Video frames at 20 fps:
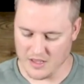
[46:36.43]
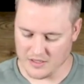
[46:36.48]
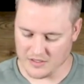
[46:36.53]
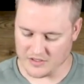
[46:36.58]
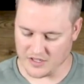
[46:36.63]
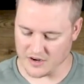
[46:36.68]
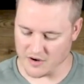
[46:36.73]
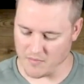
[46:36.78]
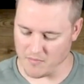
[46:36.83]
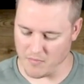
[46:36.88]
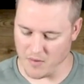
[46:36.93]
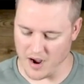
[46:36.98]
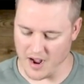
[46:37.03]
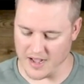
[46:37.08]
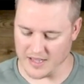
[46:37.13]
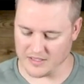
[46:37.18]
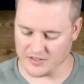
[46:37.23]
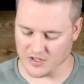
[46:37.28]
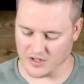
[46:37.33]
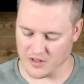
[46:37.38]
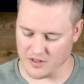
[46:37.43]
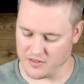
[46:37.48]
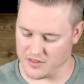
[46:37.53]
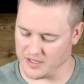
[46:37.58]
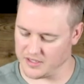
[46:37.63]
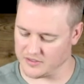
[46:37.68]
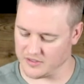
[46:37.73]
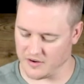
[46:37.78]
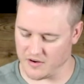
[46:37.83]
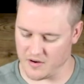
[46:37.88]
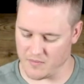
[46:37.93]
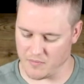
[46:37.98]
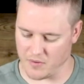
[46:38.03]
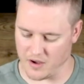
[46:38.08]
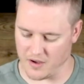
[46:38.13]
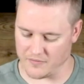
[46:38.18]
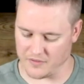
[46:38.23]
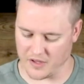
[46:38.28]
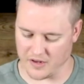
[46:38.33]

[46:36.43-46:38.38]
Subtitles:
Set your minds on the things that are above,